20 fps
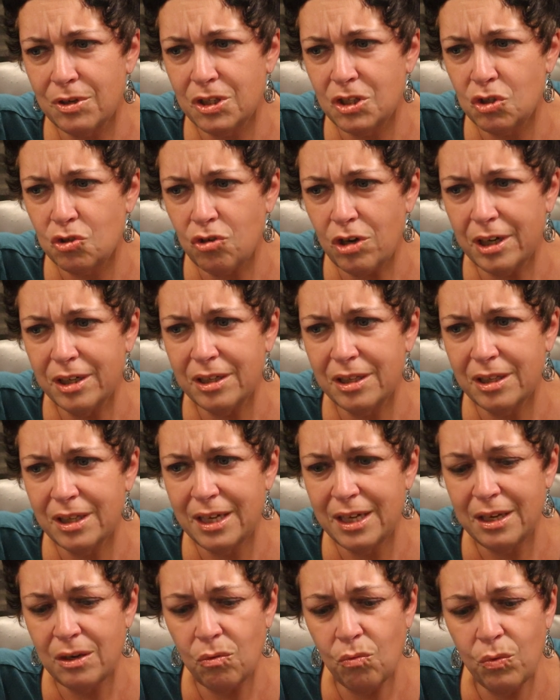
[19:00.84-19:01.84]
were
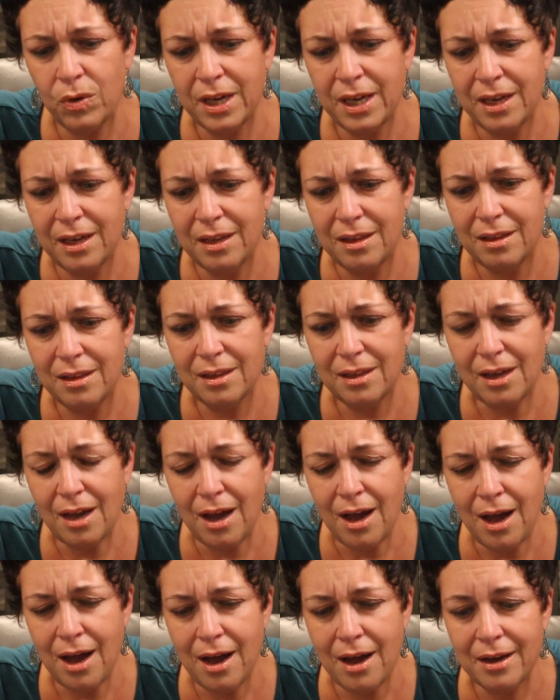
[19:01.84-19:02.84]
struggling with
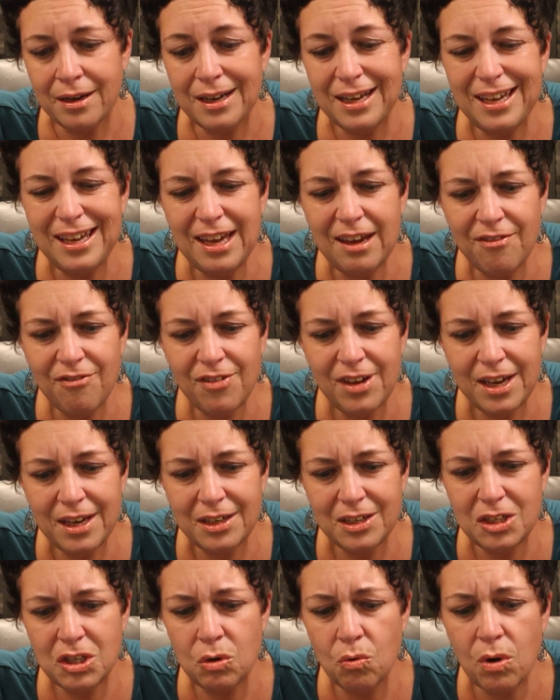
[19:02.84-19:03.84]
uh,
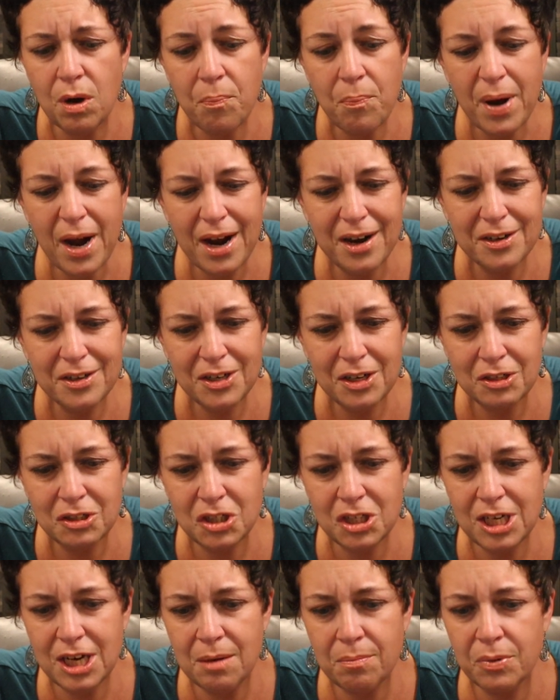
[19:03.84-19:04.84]
giving to a
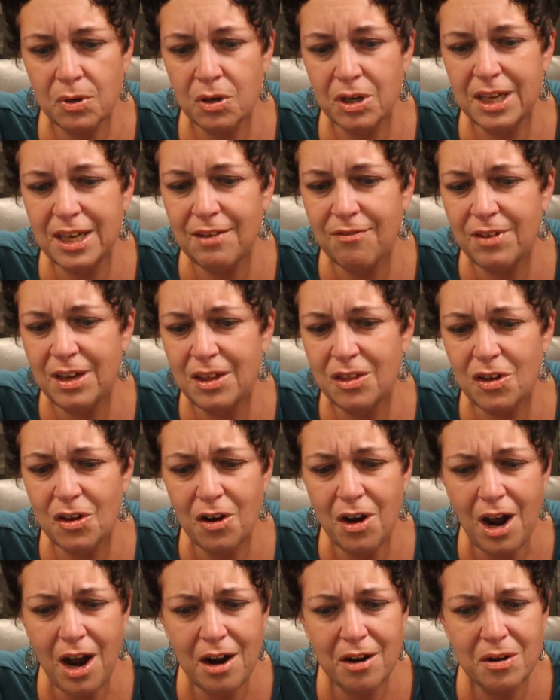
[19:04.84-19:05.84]
partnership or giving
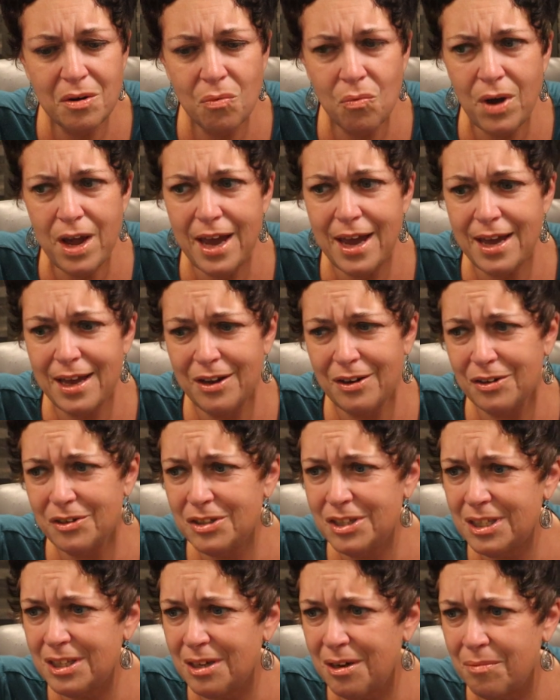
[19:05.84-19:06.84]
their heart away or
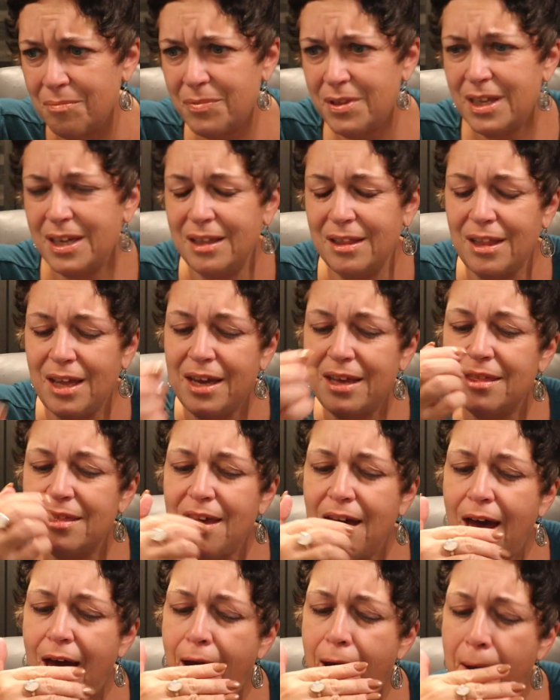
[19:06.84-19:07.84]
something like
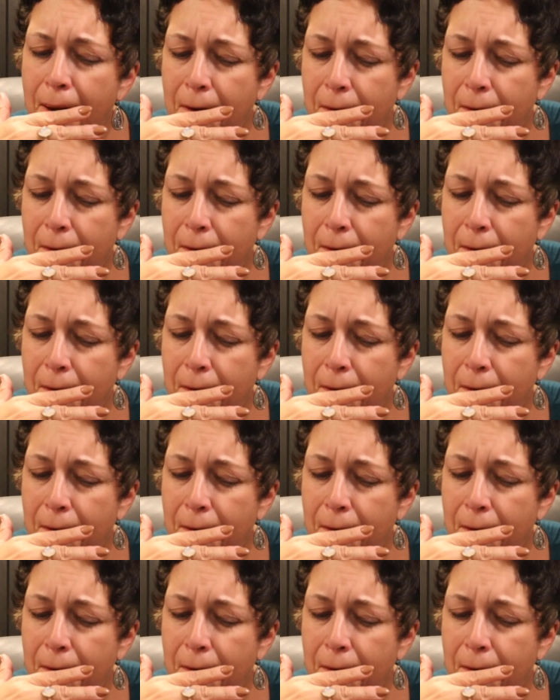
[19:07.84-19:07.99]
that.